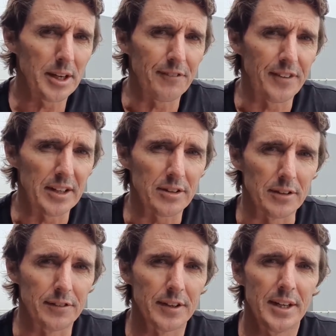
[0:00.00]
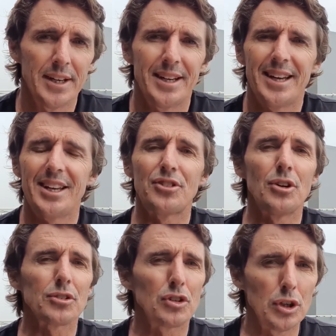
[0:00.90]
be inventive, he's
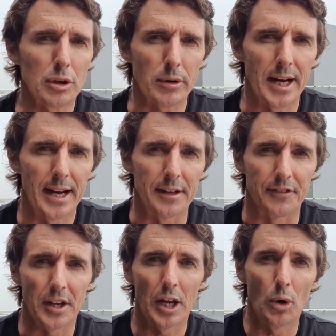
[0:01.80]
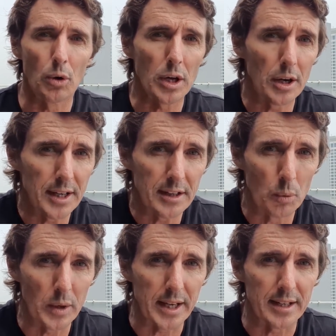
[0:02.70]
not too creative. He'll go down the
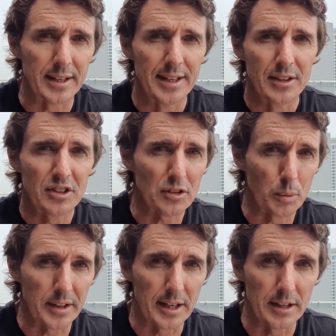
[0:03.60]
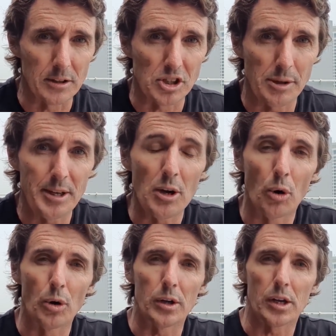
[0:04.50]
wicket just with a little shimmy,
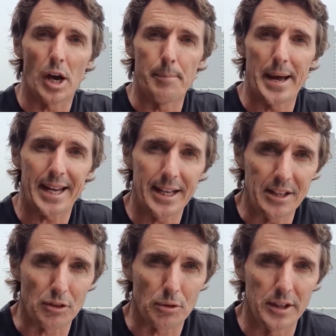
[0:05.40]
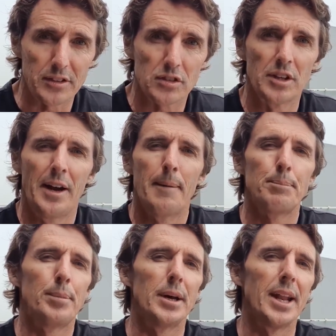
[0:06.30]
or he'll go back in his crease,
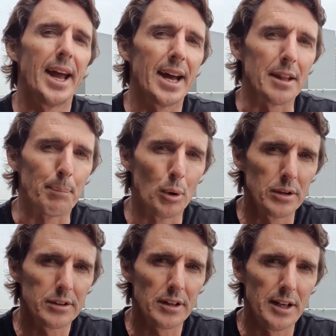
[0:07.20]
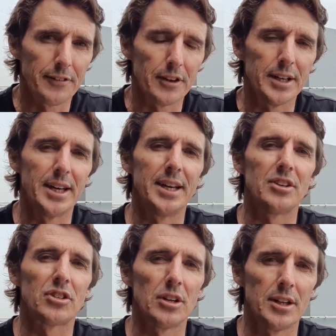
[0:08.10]
but at the point of delivery,
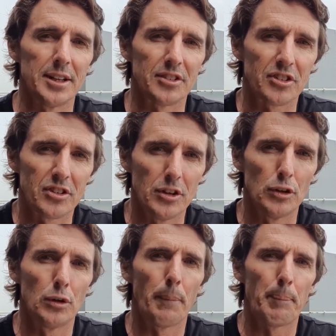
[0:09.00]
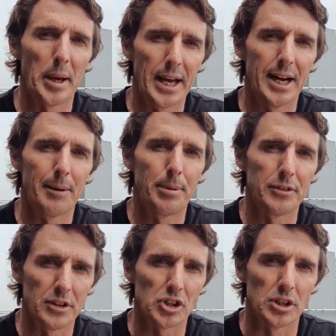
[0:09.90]
he's still in a still power
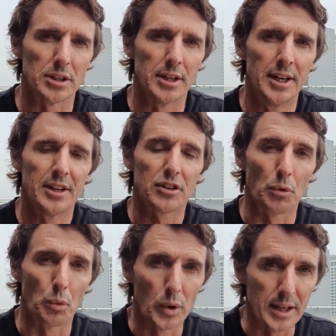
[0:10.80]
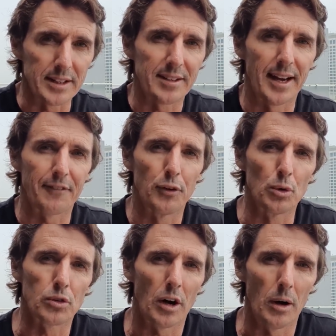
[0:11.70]
position to really take
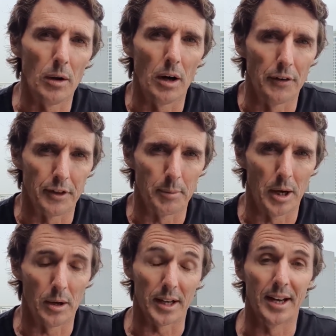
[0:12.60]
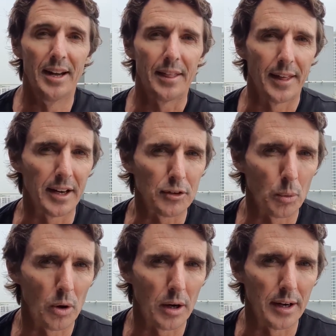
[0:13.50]
full toll of the bowling. That is
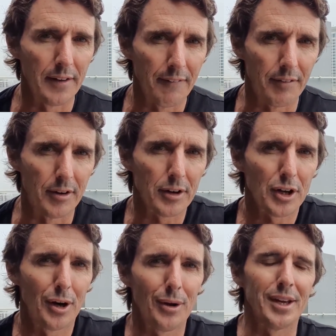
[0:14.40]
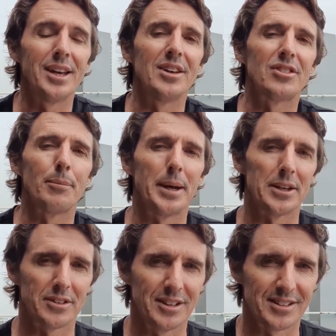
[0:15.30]
why Virat Kohli is the
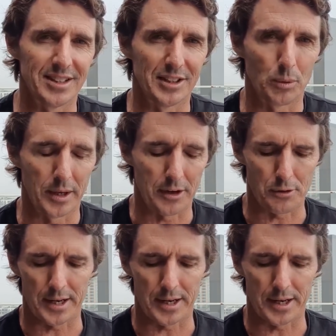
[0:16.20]
best in T20